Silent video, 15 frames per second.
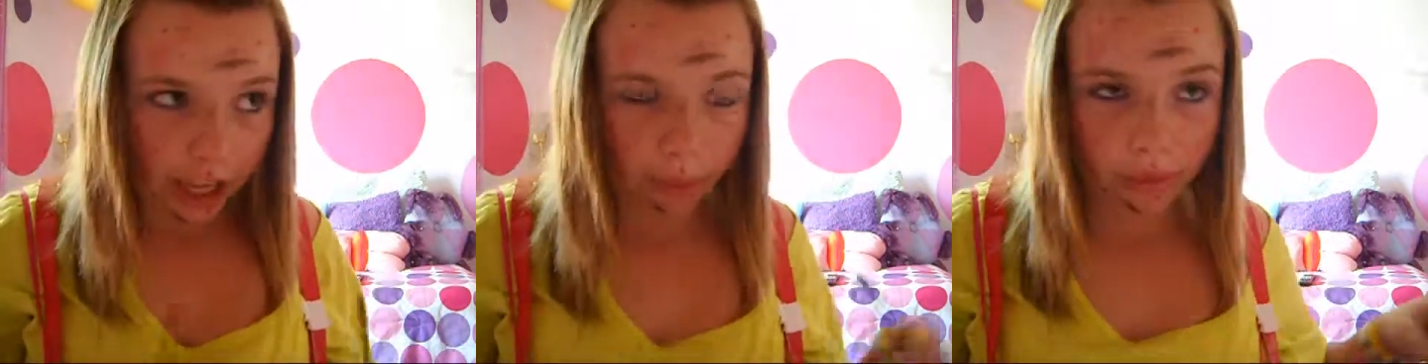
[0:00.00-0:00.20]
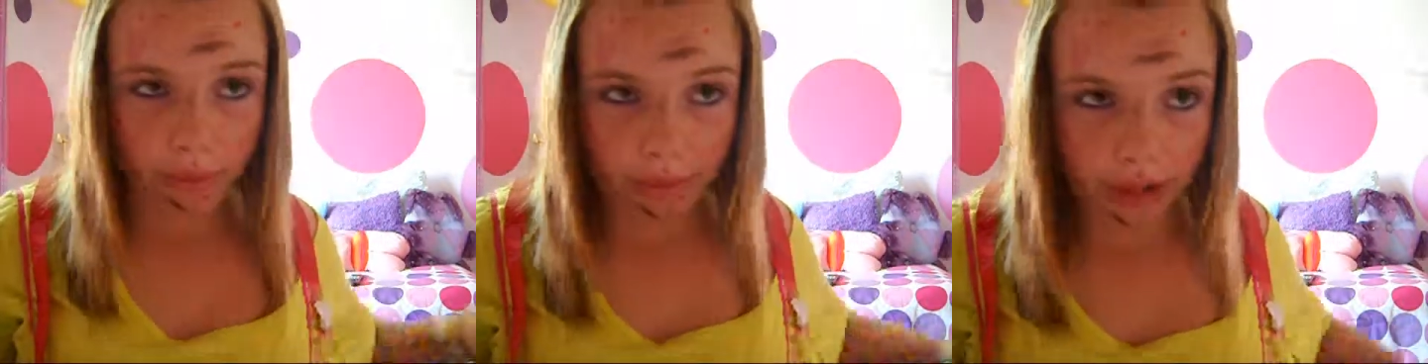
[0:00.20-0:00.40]

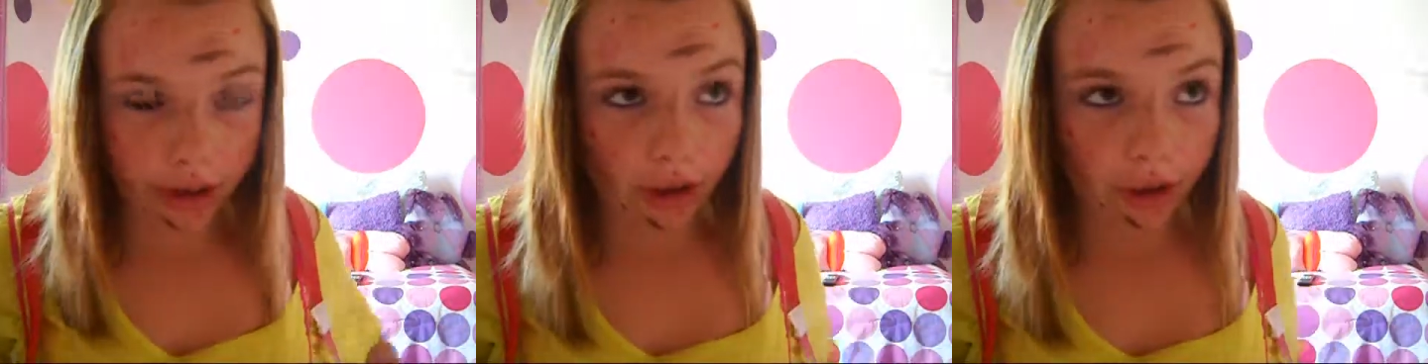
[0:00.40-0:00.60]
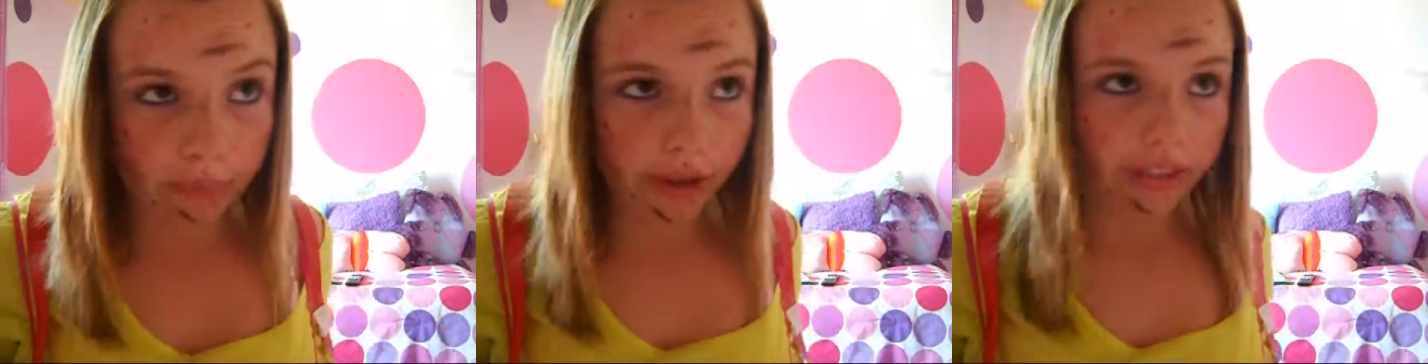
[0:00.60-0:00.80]
I was
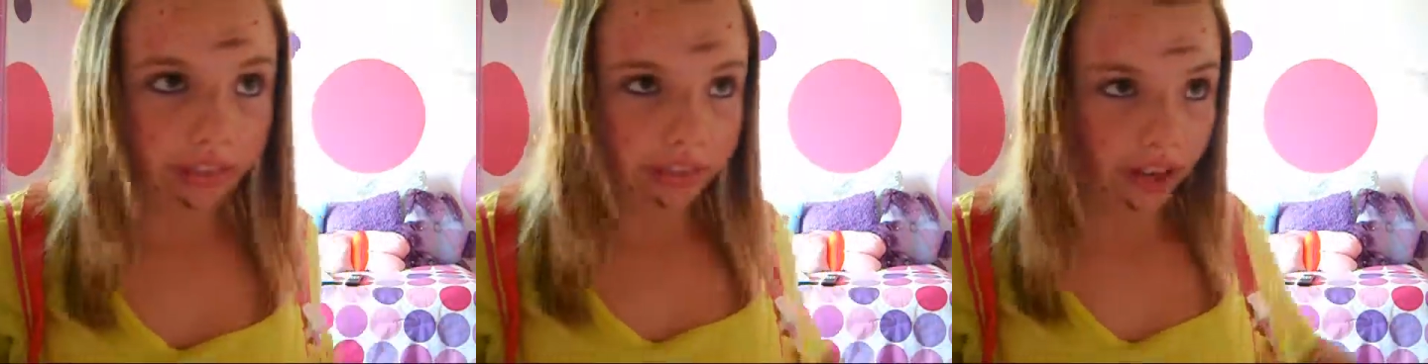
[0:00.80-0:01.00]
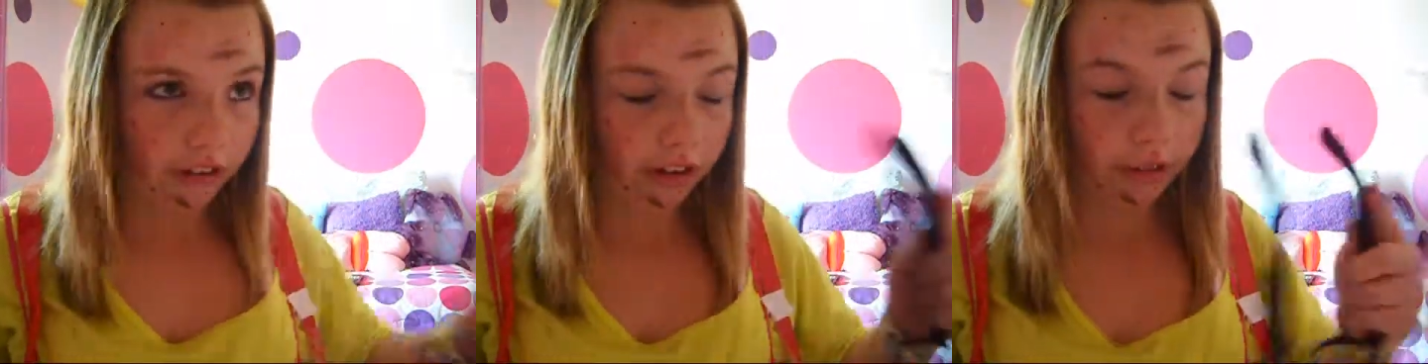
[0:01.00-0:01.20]
putting on
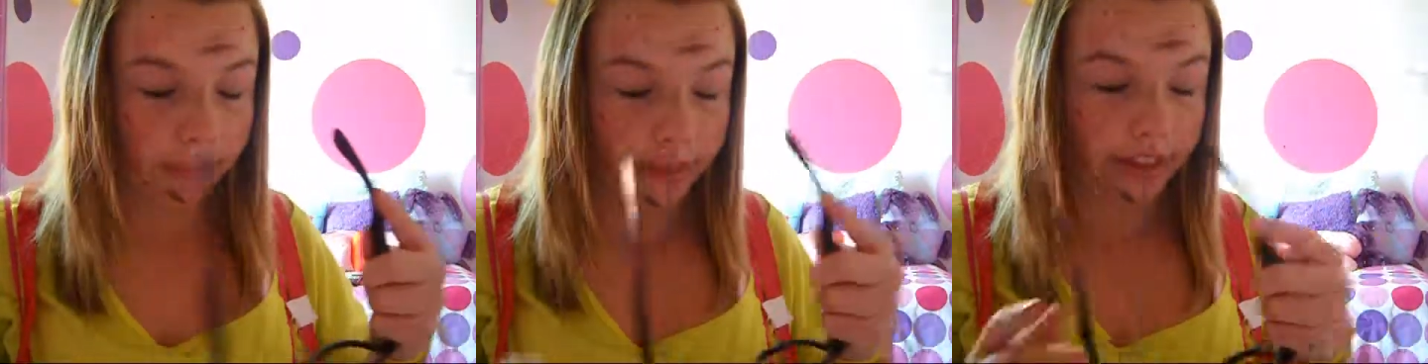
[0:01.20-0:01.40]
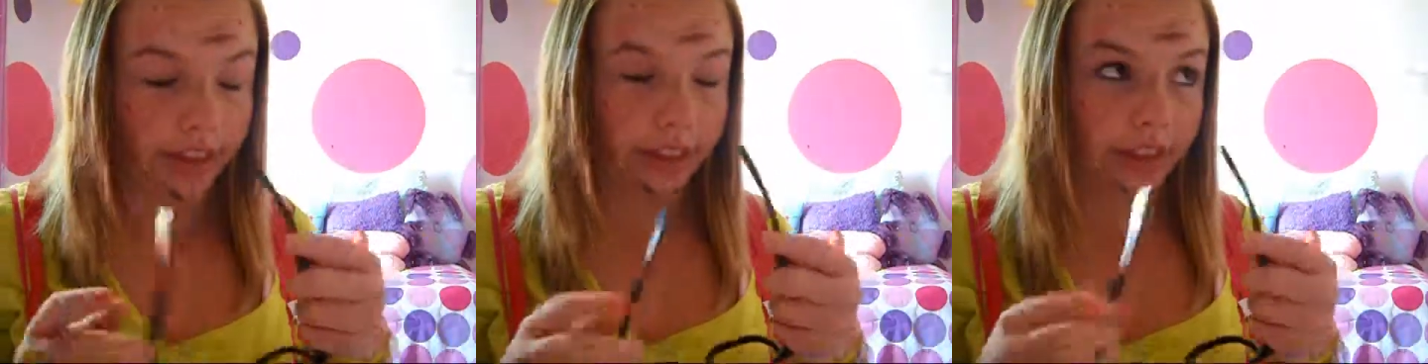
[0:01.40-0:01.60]
mascara. Oh
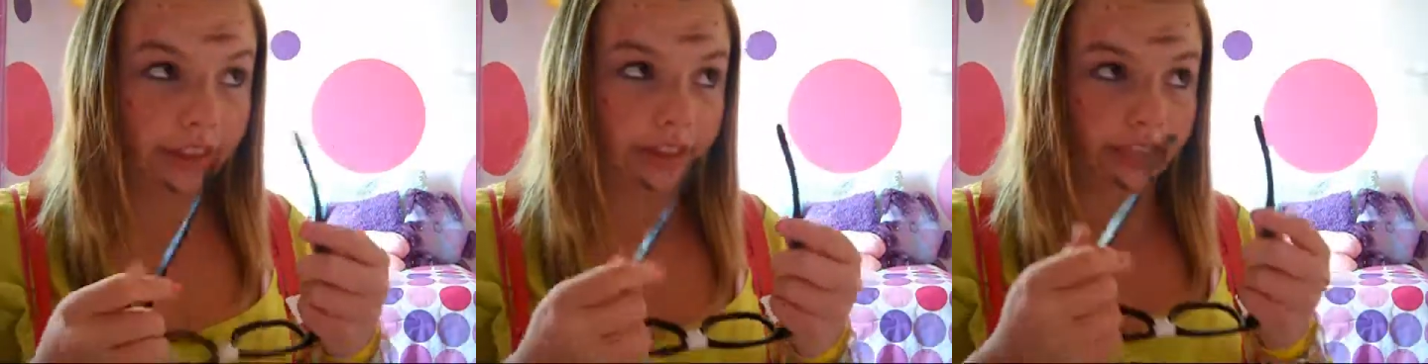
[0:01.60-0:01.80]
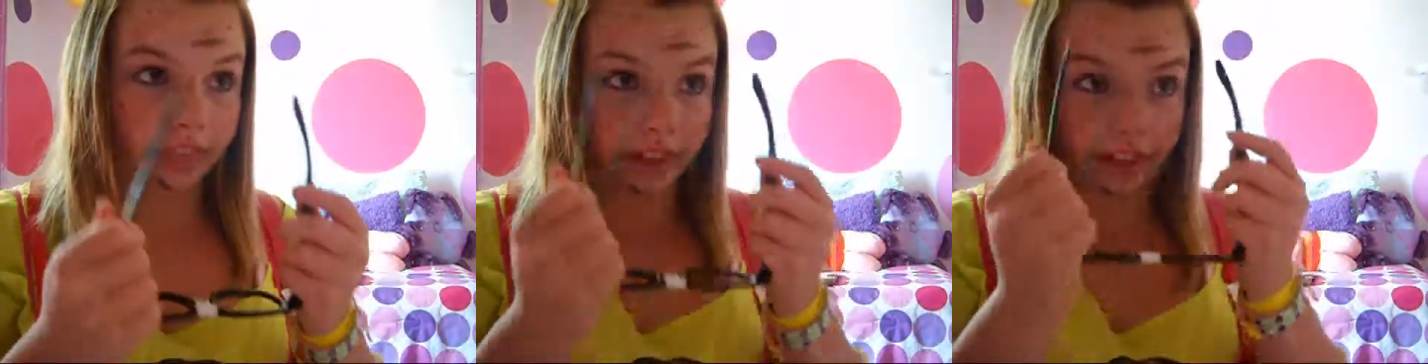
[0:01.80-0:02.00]
my god, I
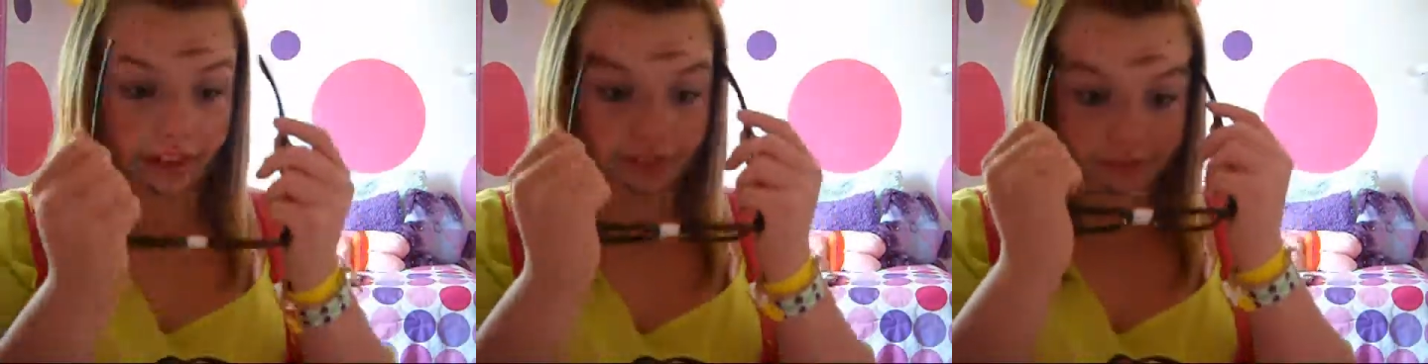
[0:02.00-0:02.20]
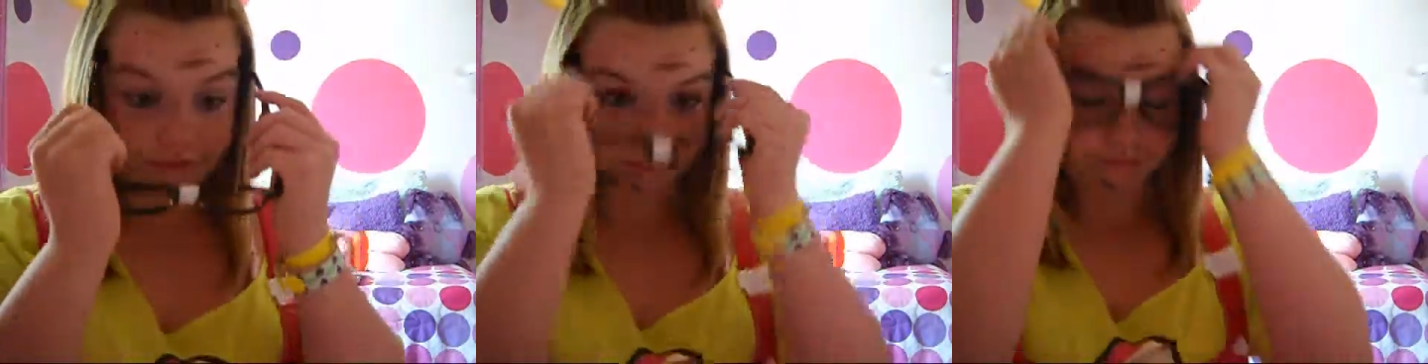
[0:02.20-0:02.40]
can't
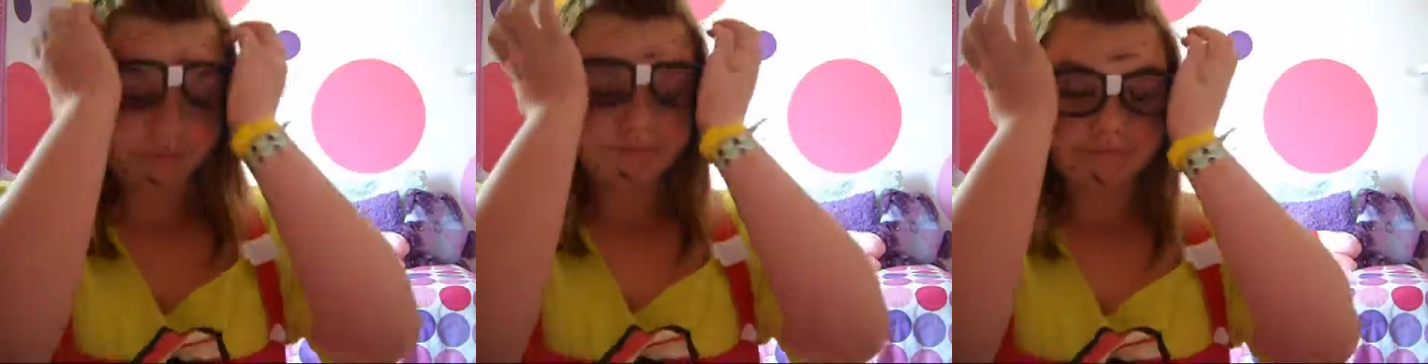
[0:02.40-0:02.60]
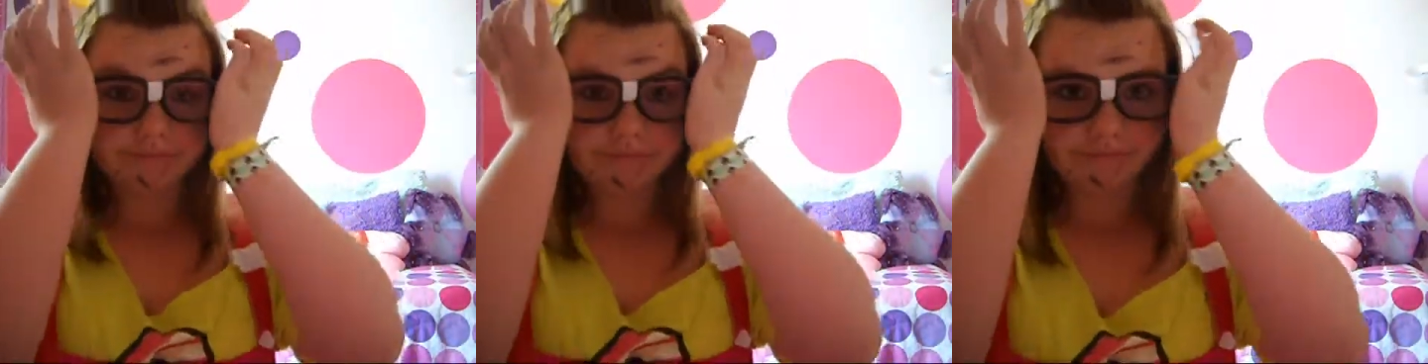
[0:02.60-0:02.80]
see.
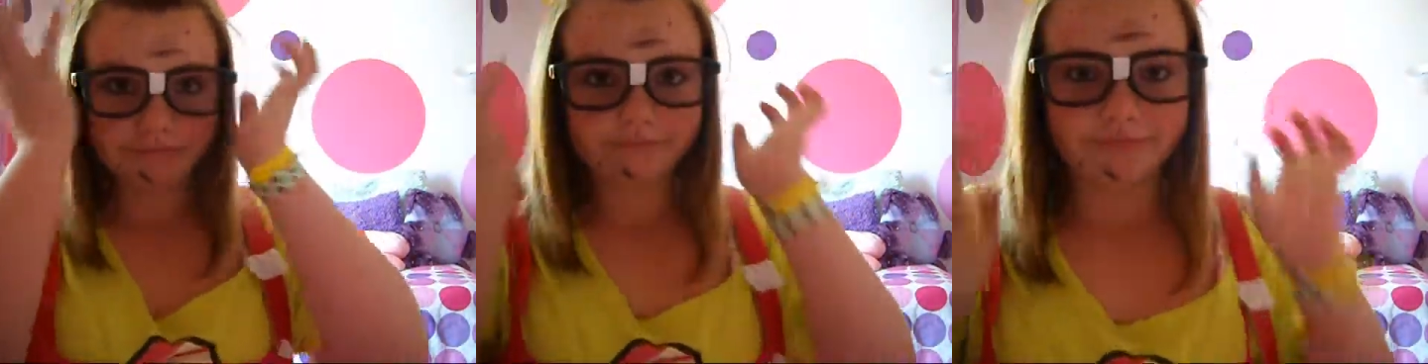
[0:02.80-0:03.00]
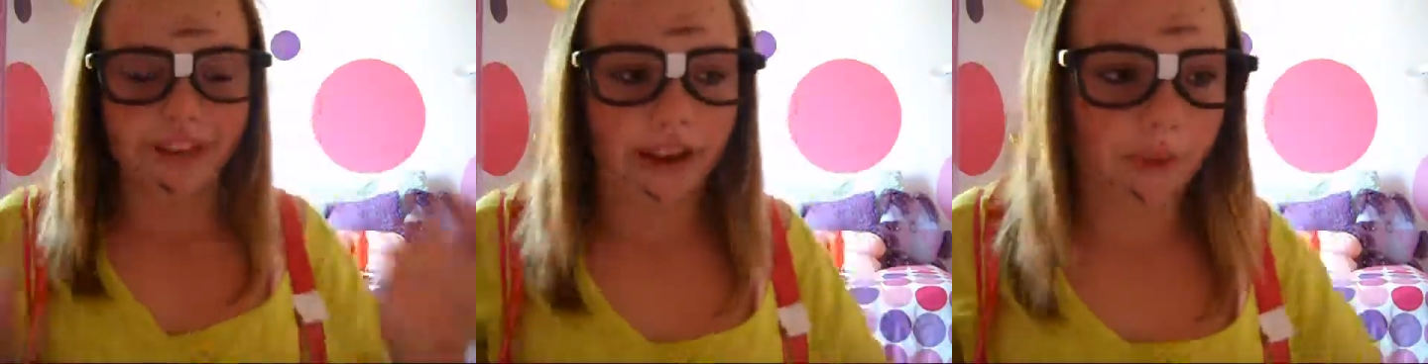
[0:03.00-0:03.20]

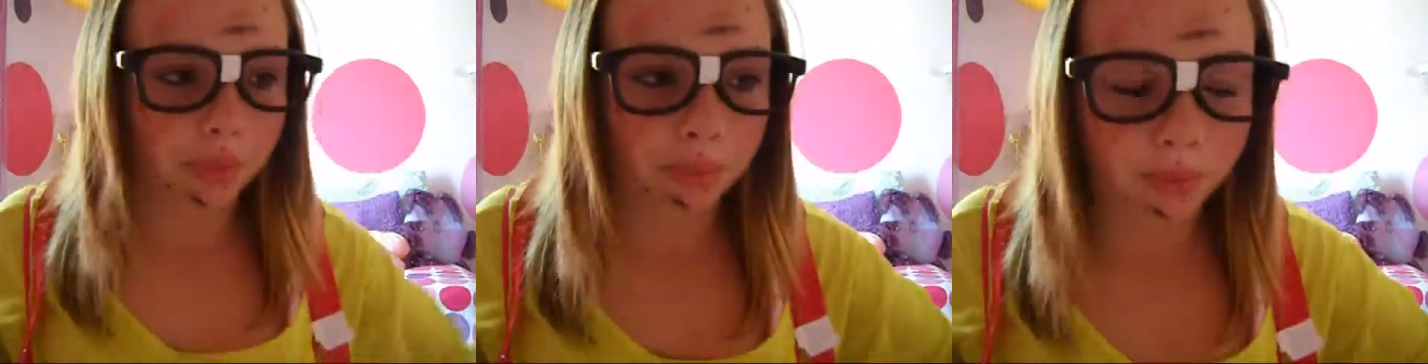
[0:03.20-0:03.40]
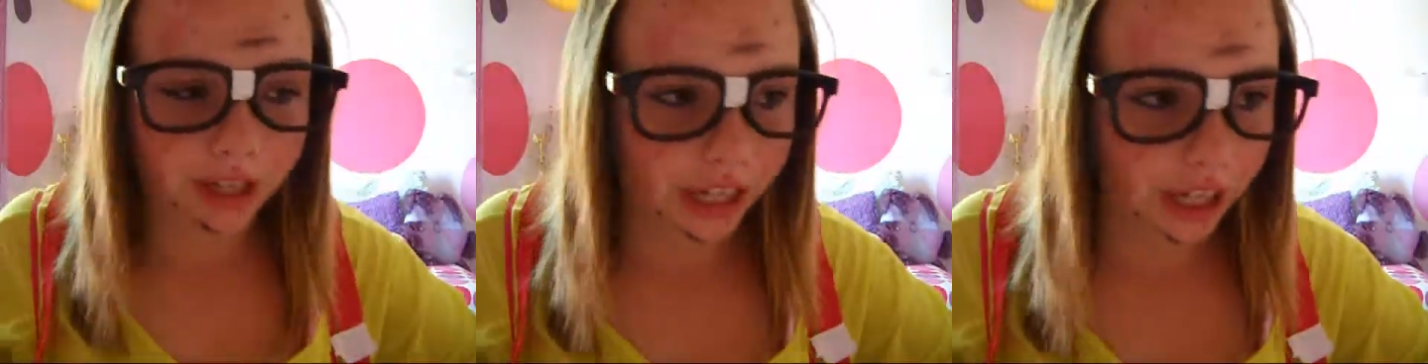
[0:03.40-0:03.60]
I
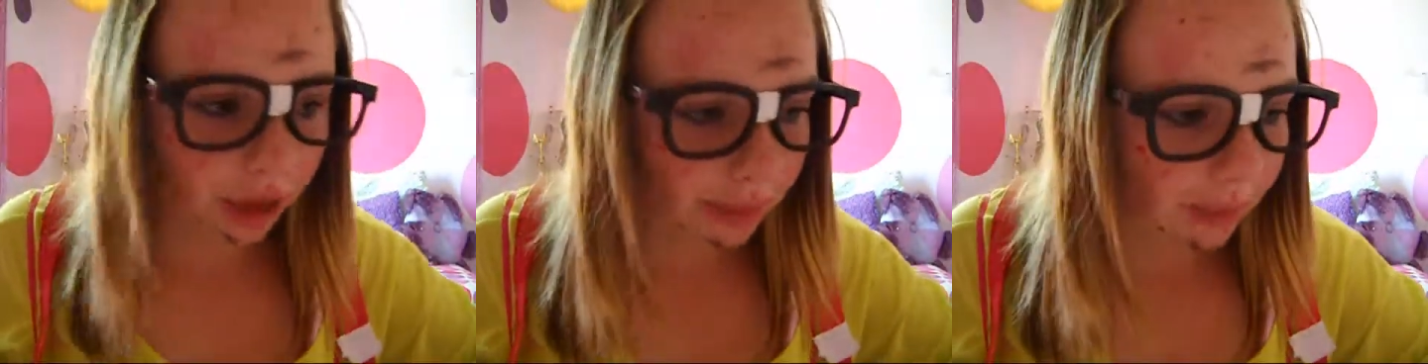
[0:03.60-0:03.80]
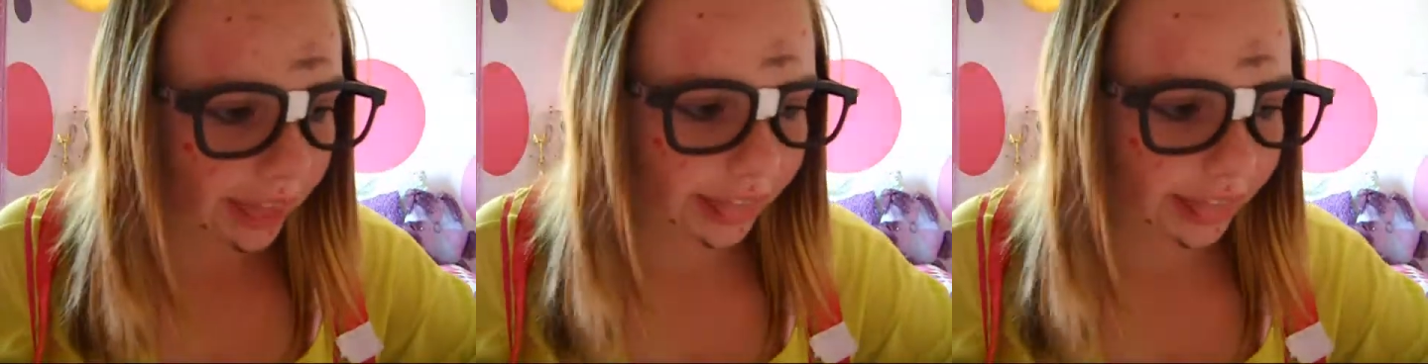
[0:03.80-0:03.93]
was putting on my